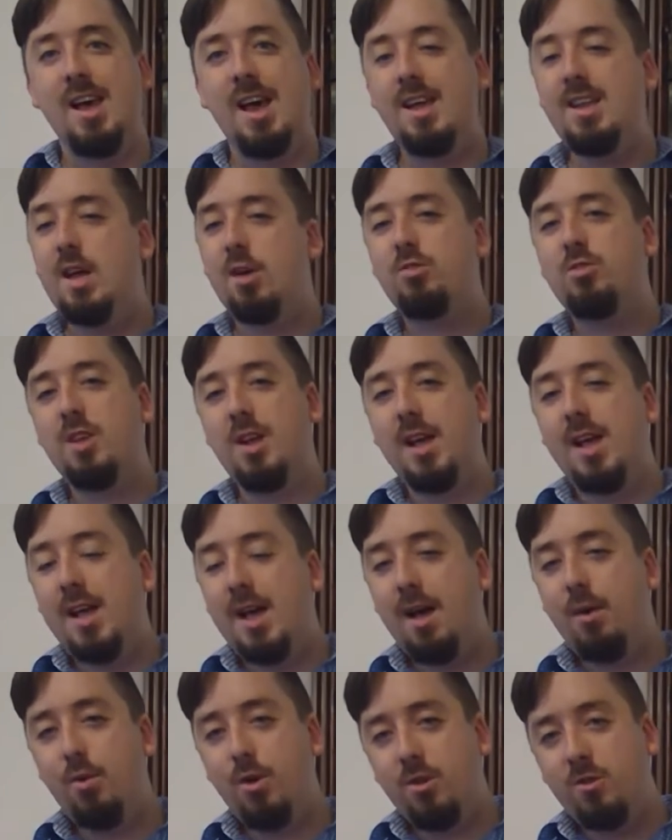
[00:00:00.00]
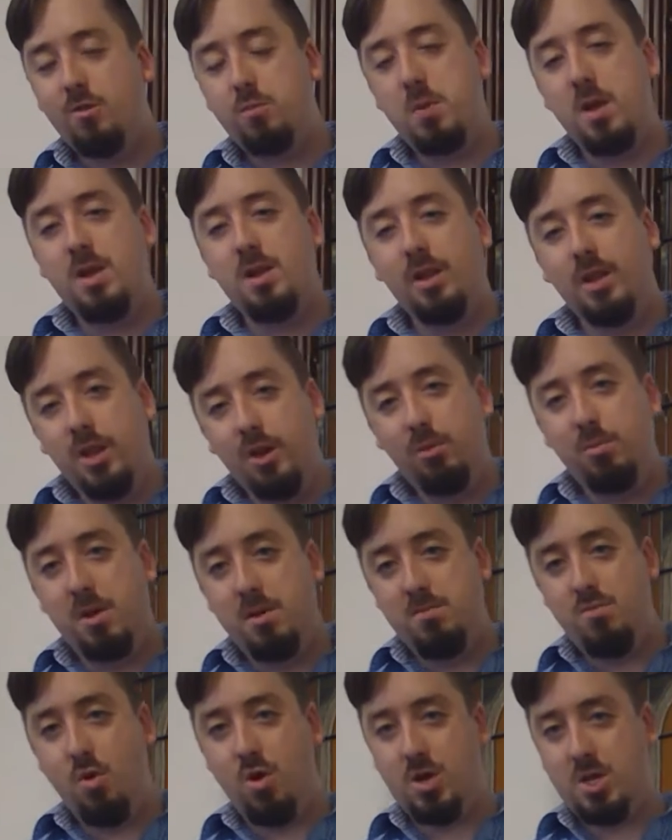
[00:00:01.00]
And now today, I want to spend a little
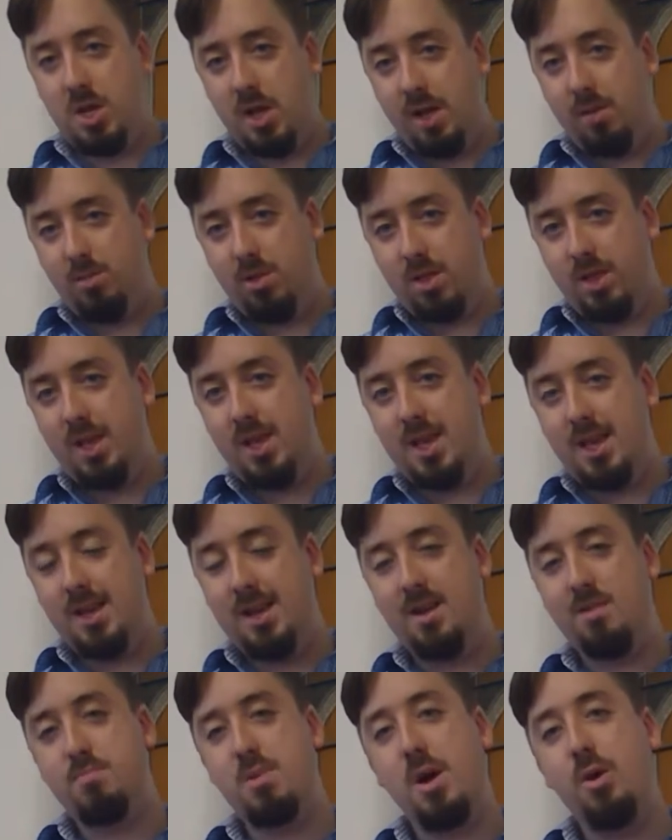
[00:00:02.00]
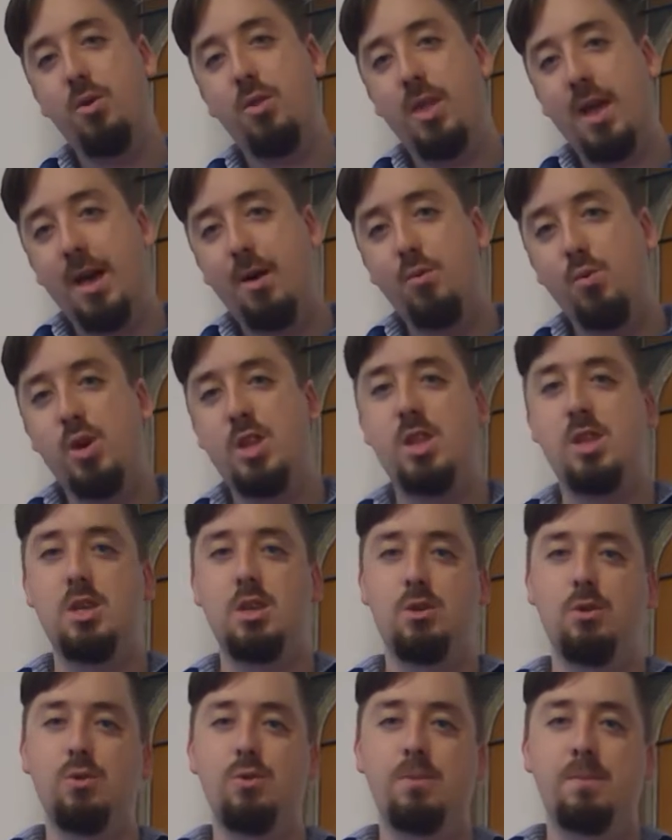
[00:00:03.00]
bit more time thinking about that with
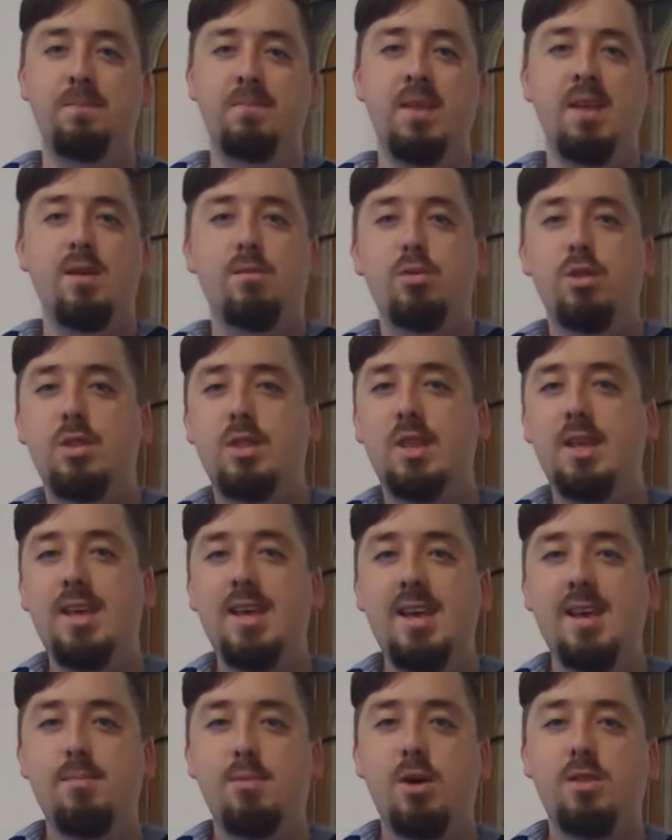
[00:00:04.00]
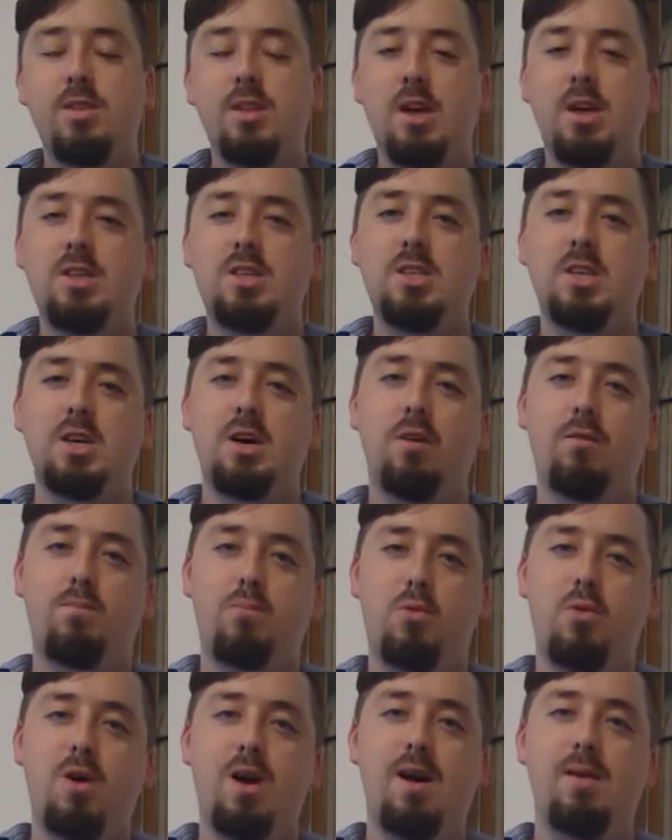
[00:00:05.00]
you, but thinking about the idea
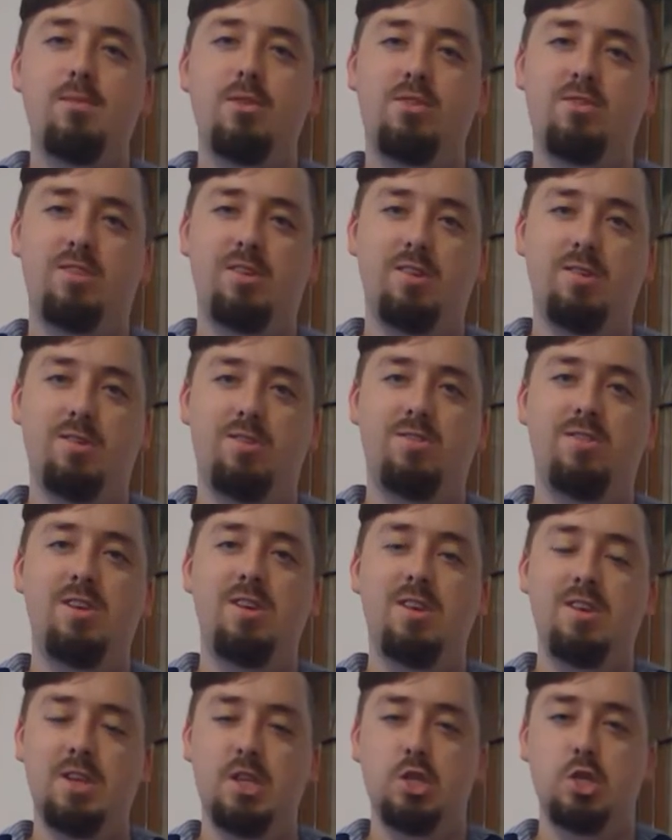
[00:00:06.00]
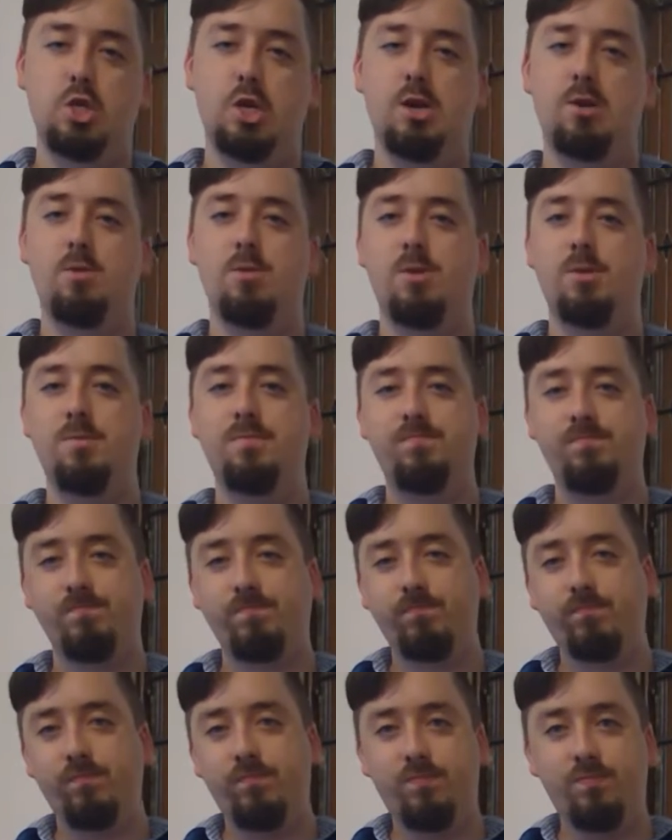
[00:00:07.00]
of promises in general.
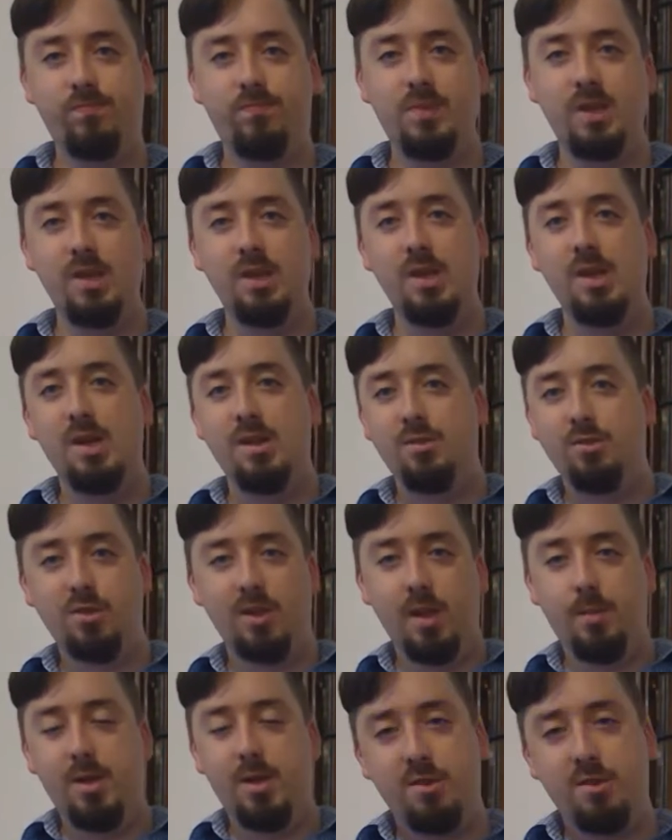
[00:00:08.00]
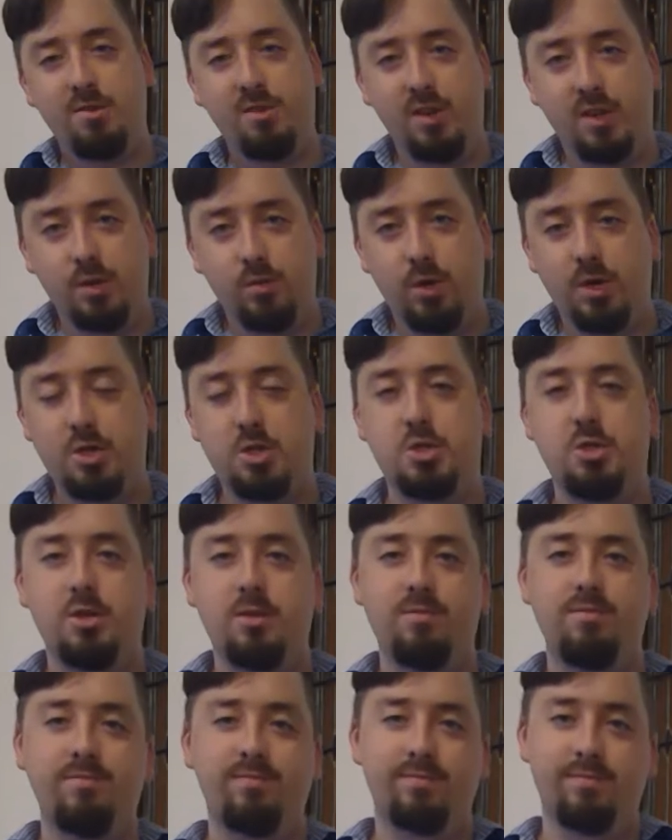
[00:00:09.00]
So ask you a question.
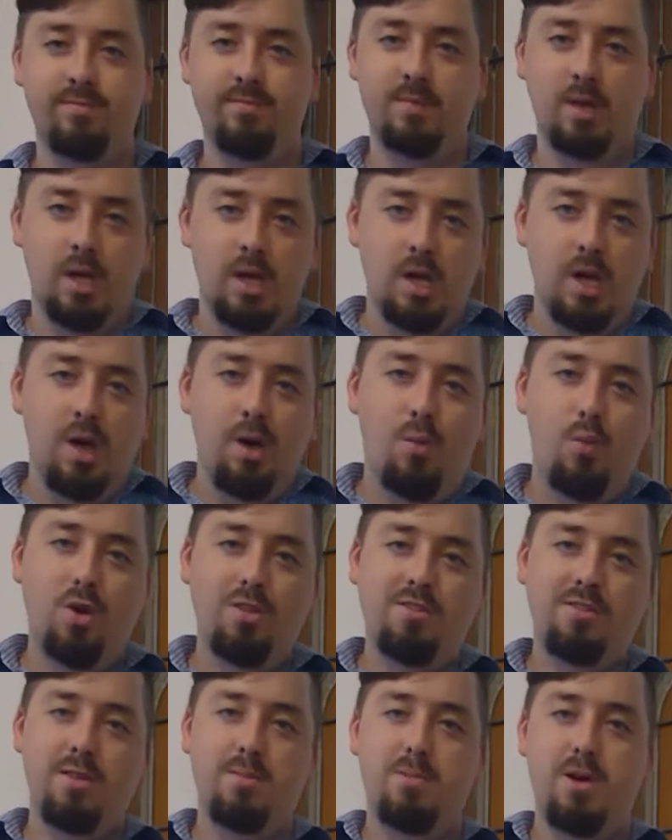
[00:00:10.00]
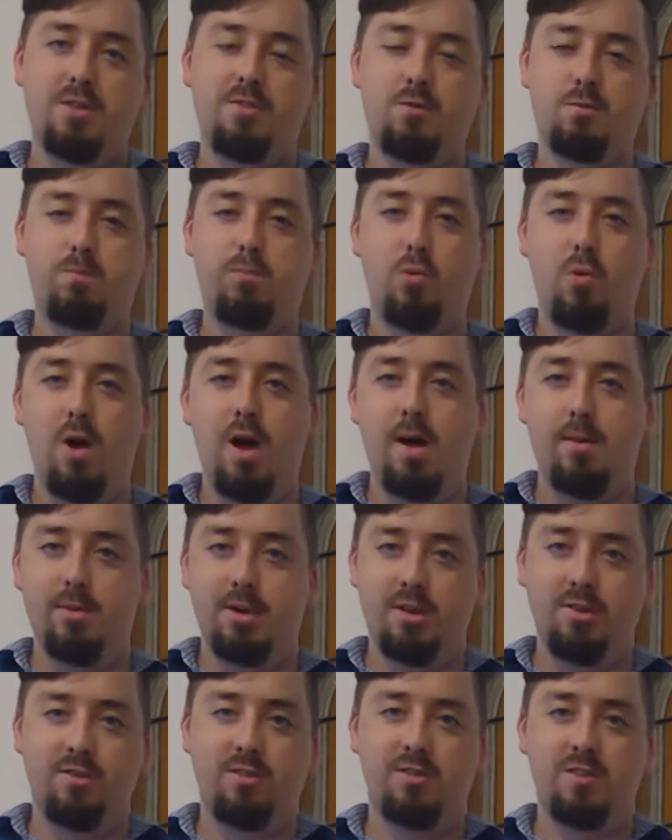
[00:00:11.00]
What's the best
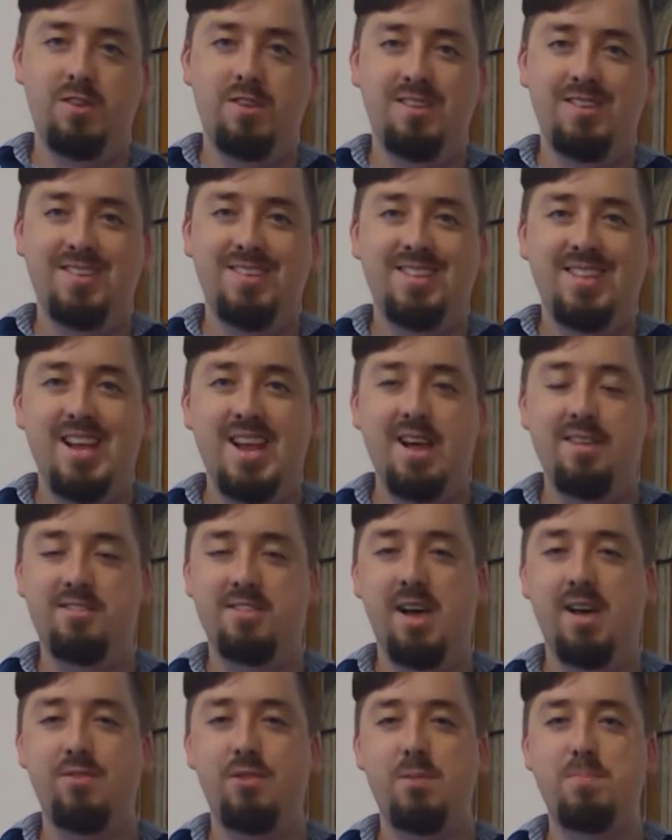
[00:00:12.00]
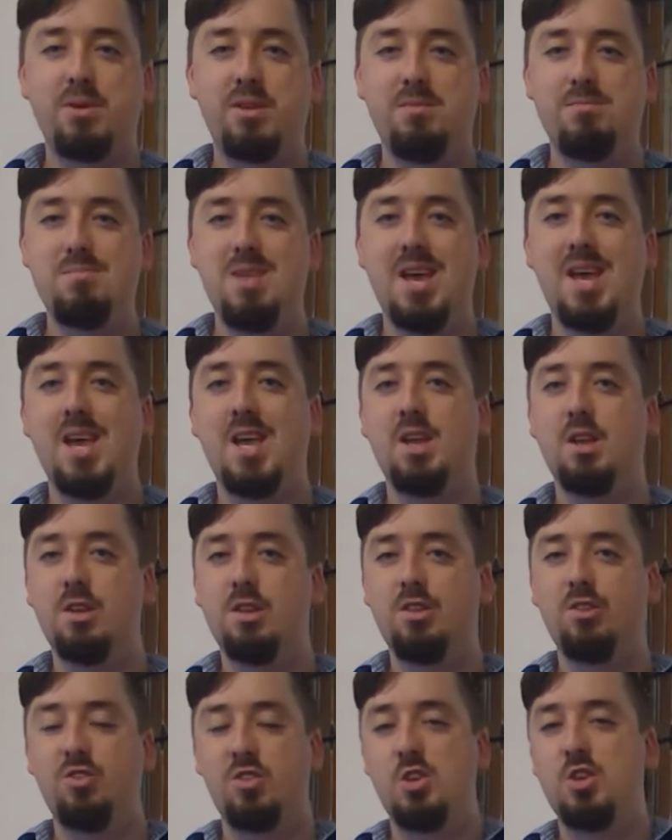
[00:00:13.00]
promise that has ever been
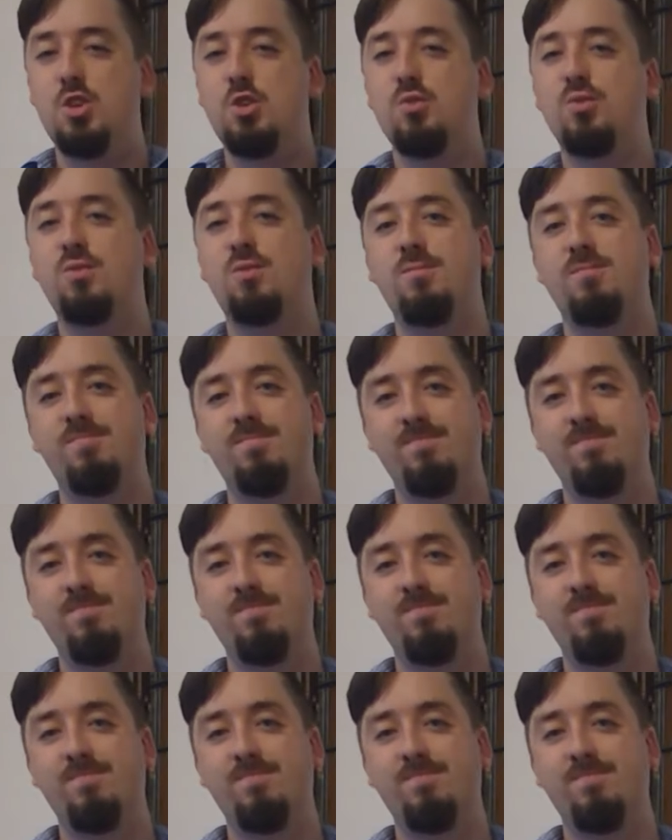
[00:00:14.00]
made to you?